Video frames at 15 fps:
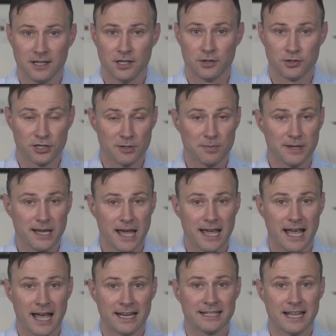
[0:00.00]
Your
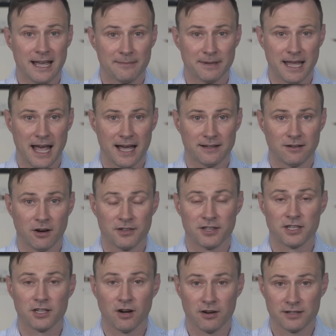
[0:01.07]
GPA and MCAT are the
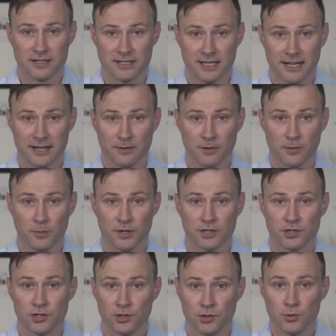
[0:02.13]
yardstick with
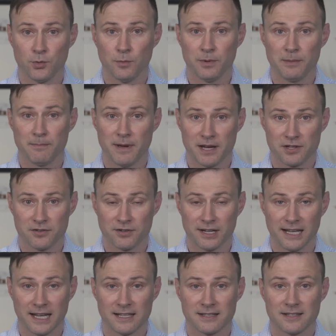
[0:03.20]
which you will be measured
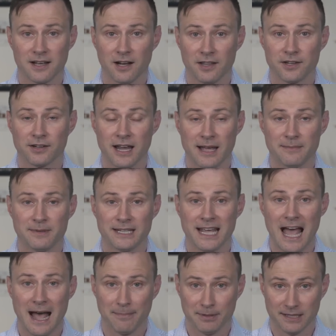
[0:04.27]
against other
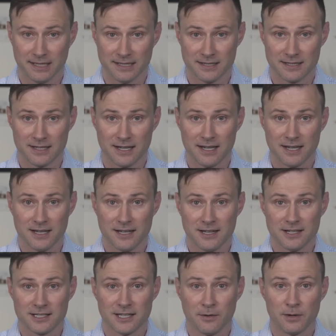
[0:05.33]
MD applicants.
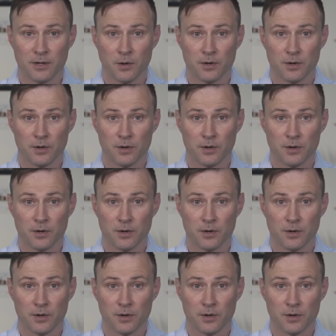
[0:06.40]
So in